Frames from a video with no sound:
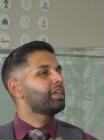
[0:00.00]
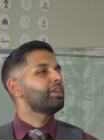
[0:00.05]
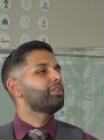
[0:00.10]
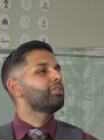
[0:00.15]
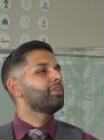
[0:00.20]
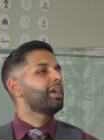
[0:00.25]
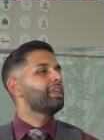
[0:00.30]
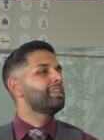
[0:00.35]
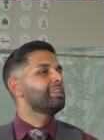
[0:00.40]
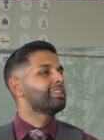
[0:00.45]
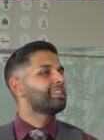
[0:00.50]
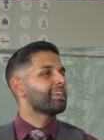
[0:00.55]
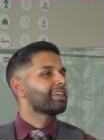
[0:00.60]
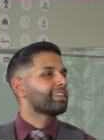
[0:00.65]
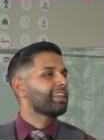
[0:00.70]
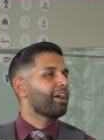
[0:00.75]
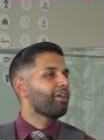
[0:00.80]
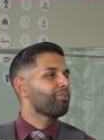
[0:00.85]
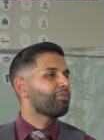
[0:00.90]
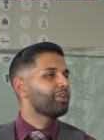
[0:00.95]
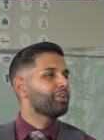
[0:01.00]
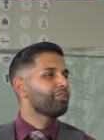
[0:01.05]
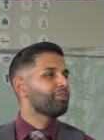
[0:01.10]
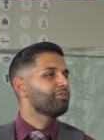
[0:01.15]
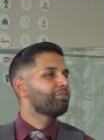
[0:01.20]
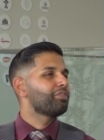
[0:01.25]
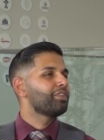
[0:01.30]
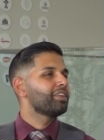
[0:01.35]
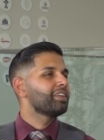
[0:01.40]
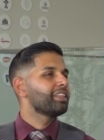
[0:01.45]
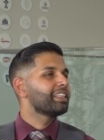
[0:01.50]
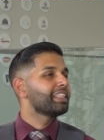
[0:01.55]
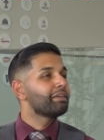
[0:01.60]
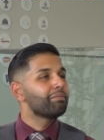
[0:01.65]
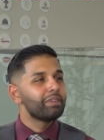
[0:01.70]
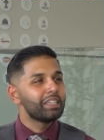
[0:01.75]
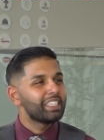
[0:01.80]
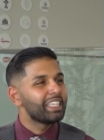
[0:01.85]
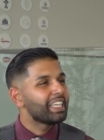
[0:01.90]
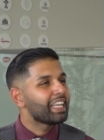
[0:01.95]
can do anything now. We don't feel
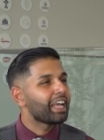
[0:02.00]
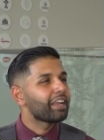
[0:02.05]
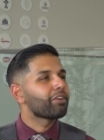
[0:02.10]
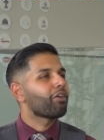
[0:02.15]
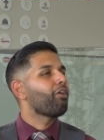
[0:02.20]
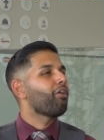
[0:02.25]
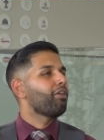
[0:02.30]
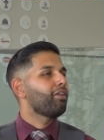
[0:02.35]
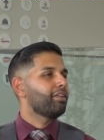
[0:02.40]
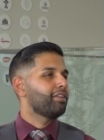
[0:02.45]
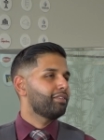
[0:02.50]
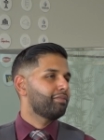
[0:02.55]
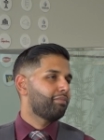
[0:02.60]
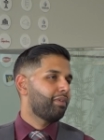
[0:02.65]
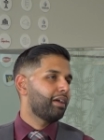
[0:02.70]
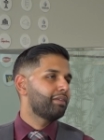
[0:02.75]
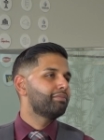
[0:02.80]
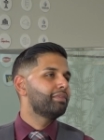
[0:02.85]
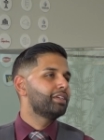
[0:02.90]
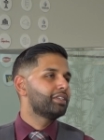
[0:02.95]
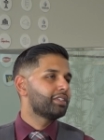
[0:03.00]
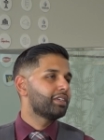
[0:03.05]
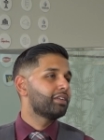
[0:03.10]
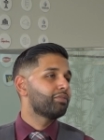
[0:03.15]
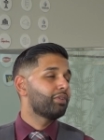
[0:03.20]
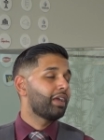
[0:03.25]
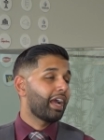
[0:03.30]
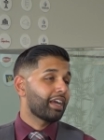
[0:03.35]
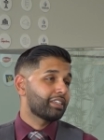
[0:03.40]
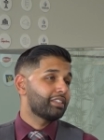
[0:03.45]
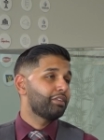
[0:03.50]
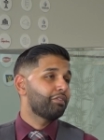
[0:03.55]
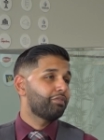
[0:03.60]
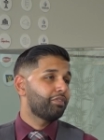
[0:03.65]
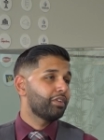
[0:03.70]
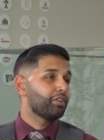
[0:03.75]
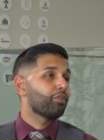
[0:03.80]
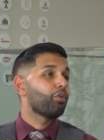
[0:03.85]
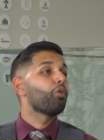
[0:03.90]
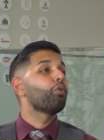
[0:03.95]
limited at all by mission. We actually
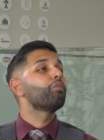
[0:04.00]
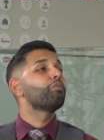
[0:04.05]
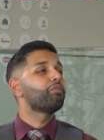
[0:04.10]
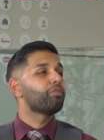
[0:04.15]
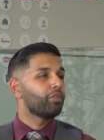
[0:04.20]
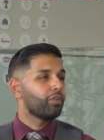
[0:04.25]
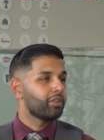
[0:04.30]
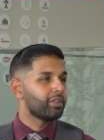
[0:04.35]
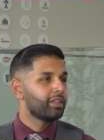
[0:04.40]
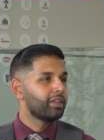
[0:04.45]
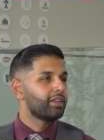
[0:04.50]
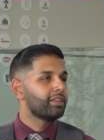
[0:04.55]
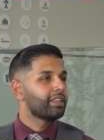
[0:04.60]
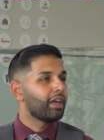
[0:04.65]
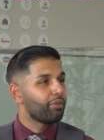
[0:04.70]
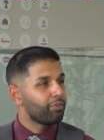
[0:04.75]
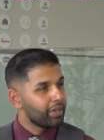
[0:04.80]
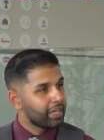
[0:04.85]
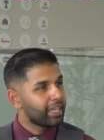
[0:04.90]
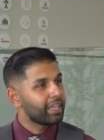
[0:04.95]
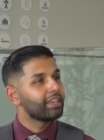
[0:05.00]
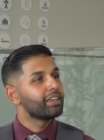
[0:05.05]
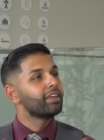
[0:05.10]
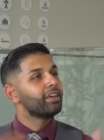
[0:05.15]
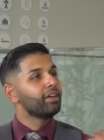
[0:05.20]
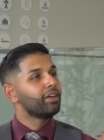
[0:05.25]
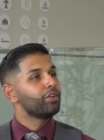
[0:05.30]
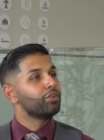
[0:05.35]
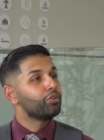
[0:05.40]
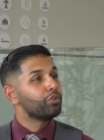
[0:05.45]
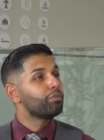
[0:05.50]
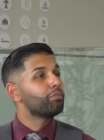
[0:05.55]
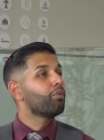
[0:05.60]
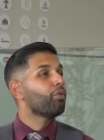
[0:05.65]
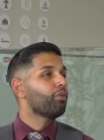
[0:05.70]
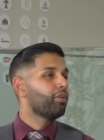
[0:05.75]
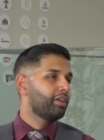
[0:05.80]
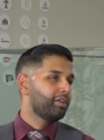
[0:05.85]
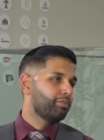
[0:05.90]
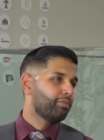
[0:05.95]
feel hopeful that we can do
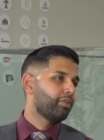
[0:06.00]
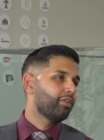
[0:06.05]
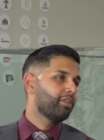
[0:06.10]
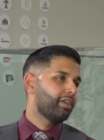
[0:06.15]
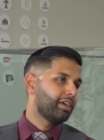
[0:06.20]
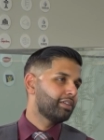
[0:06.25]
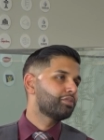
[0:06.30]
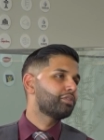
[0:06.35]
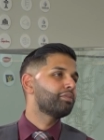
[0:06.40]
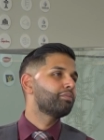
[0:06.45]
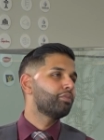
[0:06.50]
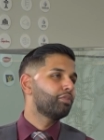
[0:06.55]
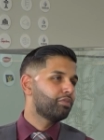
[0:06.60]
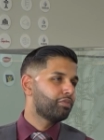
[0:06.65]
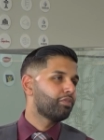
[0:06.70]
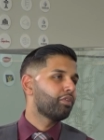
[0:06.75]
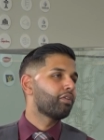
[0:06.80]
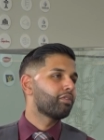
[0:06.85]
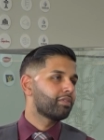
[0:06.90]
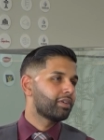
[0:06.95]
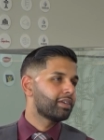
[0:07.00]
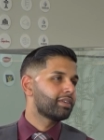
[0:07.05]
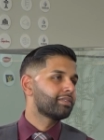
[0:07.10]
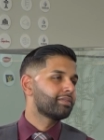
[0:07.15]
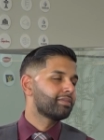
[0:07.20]
more and more as we move forward.